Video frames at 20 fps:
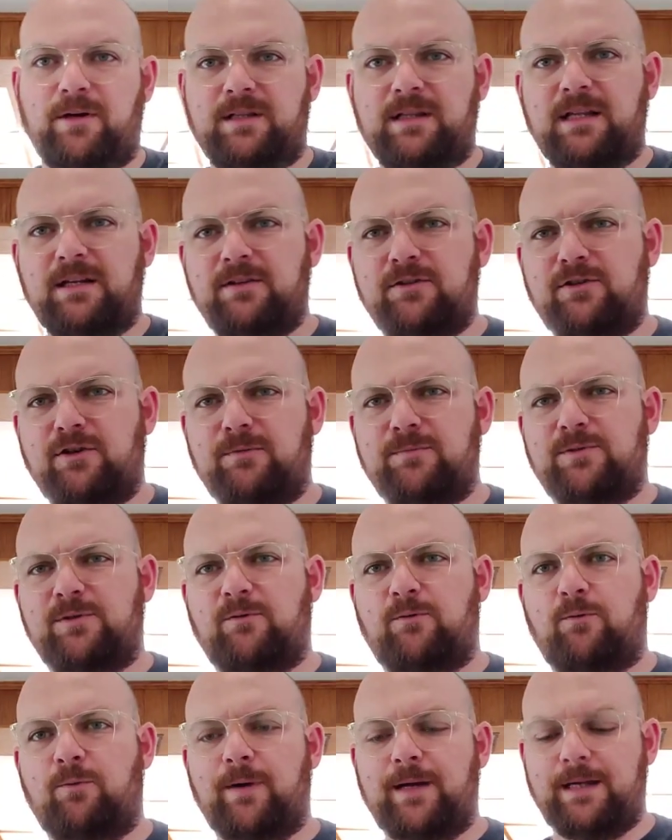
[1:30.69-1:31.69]
And then in terms
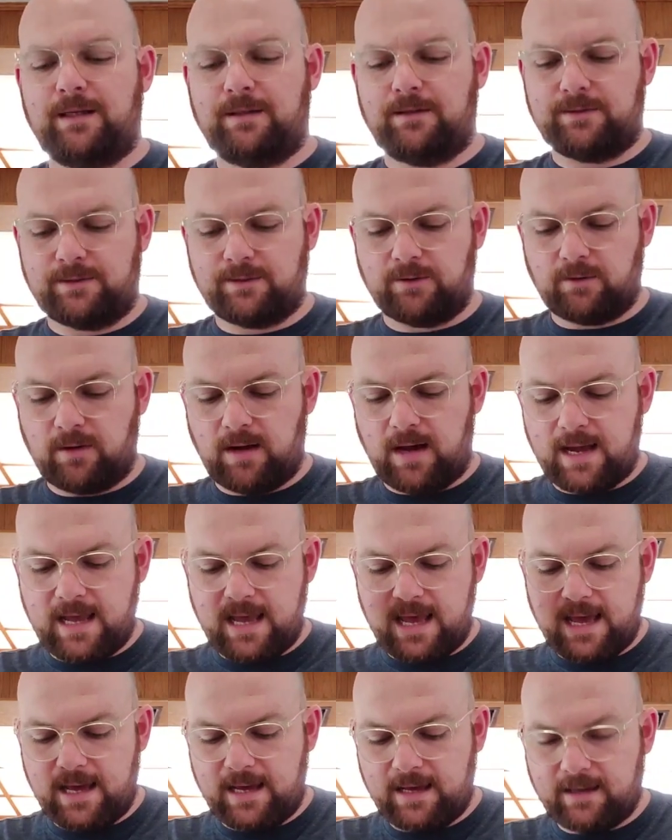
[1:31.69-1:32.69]
of weight, so I
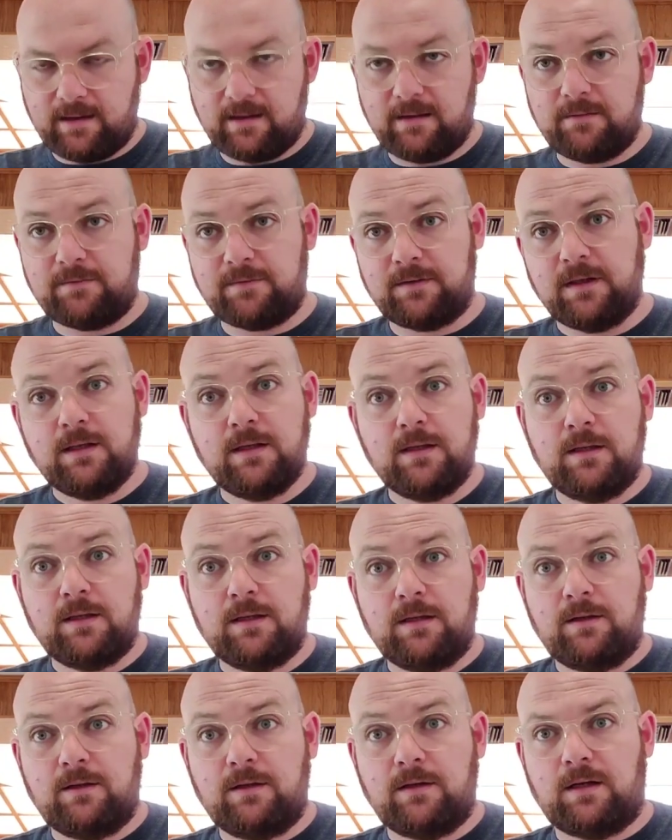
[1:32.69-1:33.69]
have
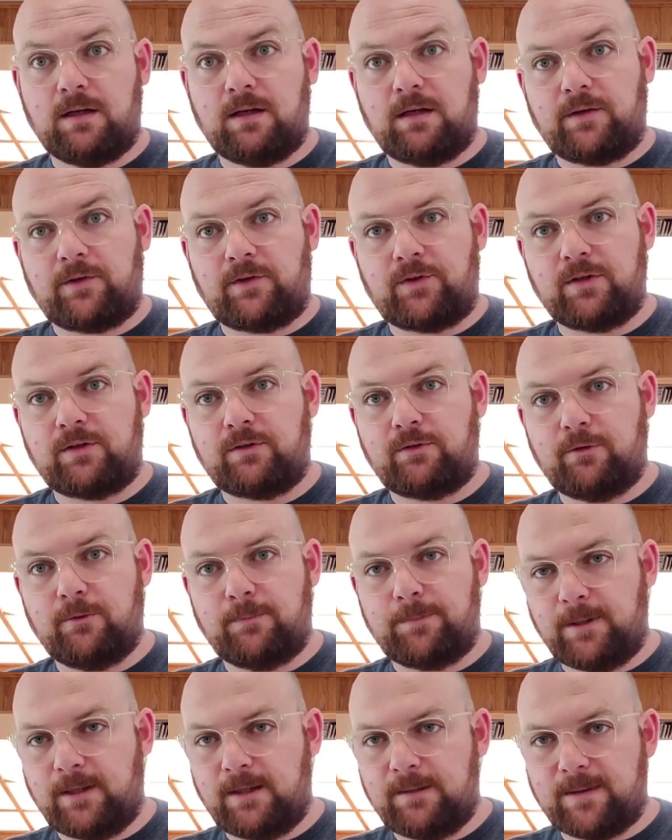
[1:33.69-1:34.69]
6
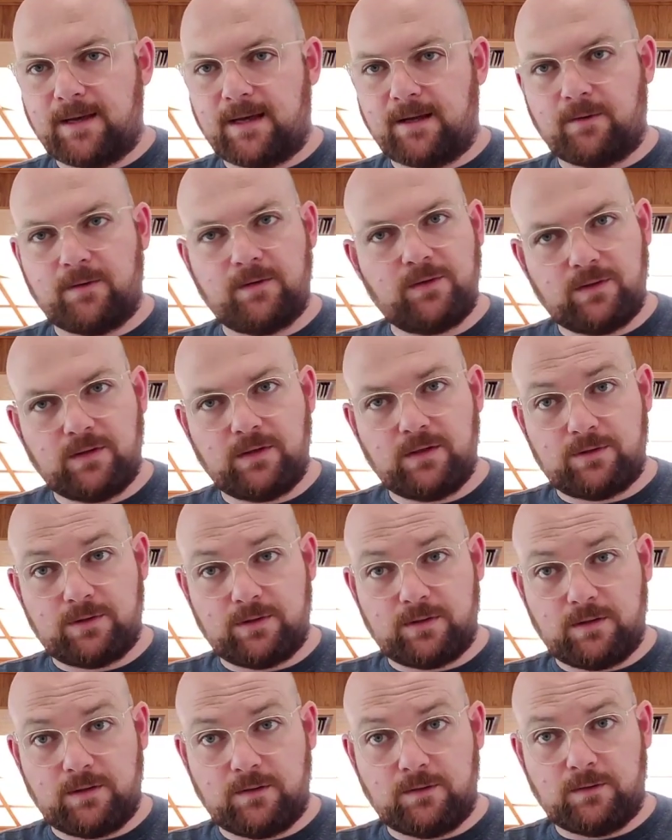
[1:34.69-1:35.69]
AAA batteries in each
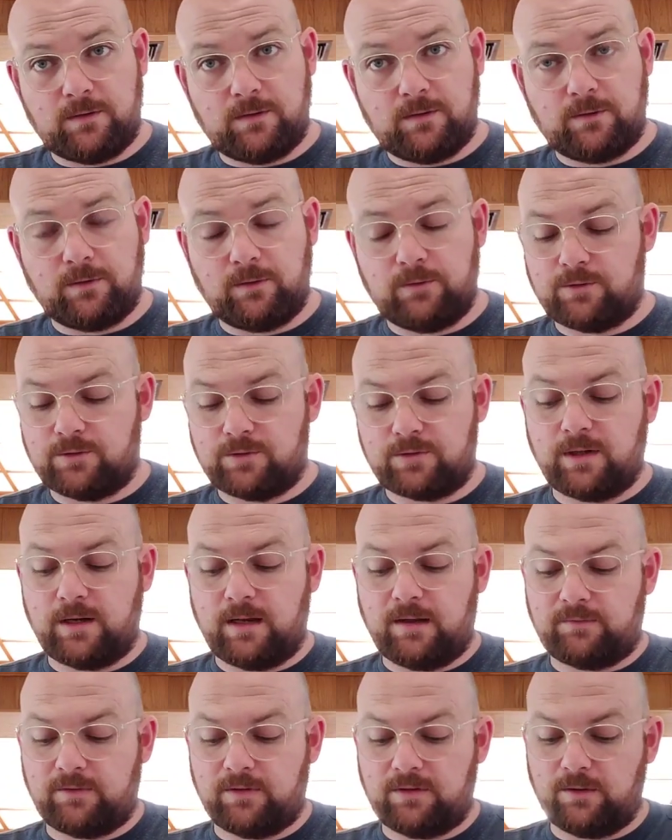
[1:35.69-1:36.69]
of these. So you're just going
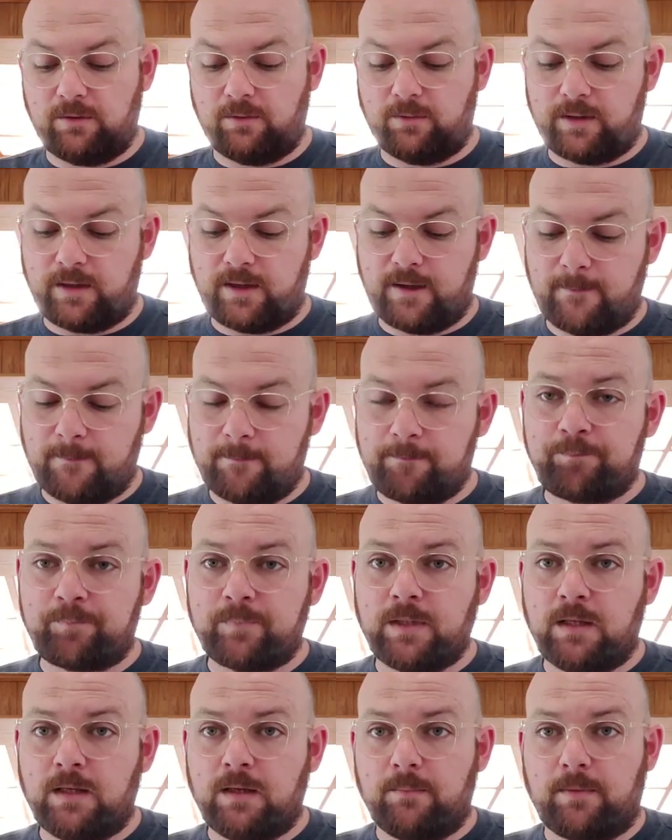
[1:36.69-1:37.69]
to have to deal with
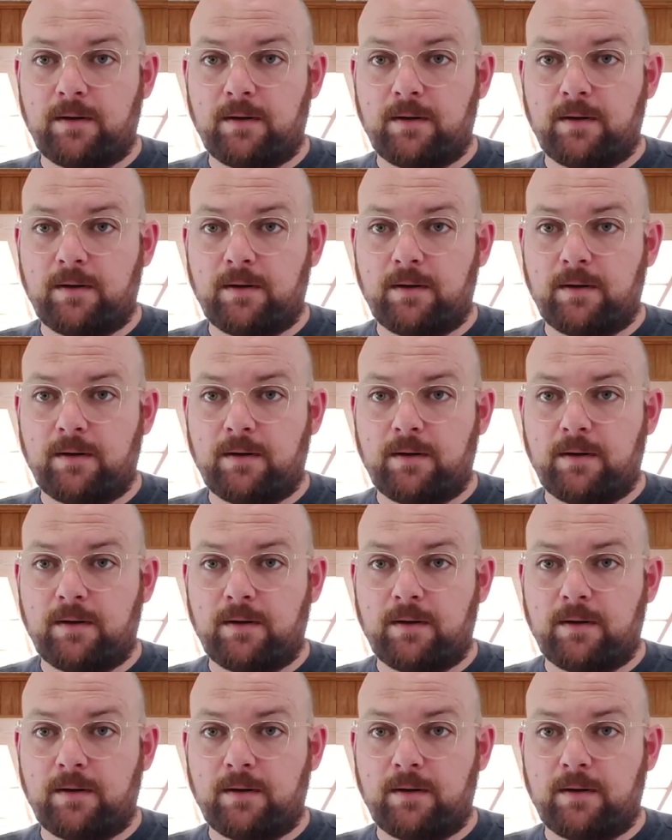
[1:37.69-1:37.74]
that.